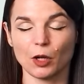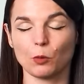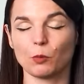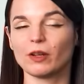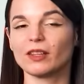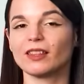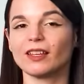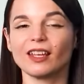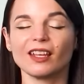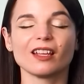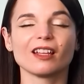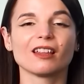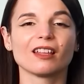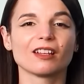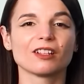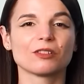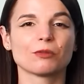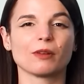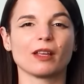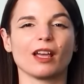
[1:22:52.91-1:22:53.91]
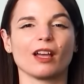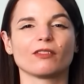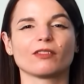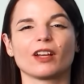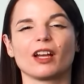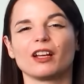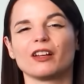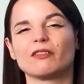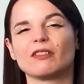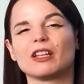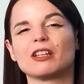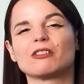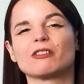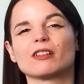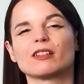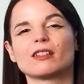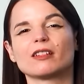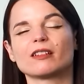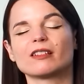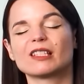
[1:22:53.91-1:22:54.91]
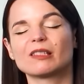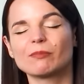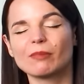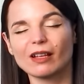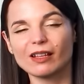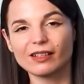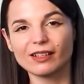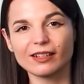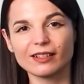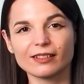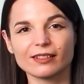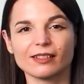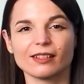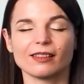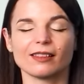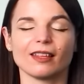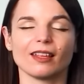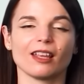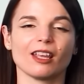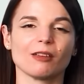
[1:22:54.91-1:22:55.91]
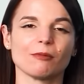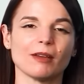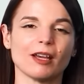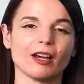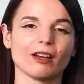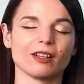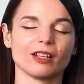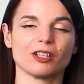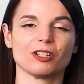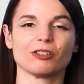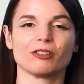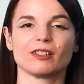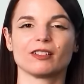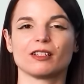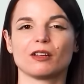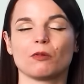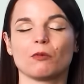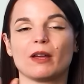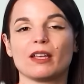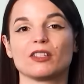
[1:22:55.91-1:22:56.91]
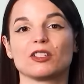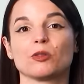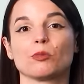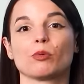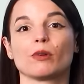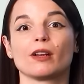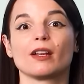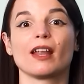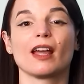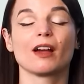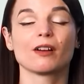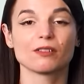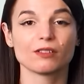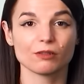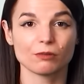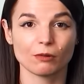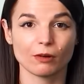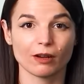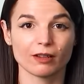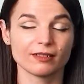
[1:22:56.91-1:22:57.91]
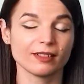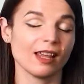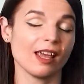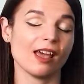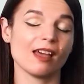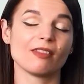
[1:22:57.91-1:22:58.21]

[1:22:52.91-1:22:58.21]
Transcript: With English, we have kind of interesting spellings to think about, interesting ways to pronounce words,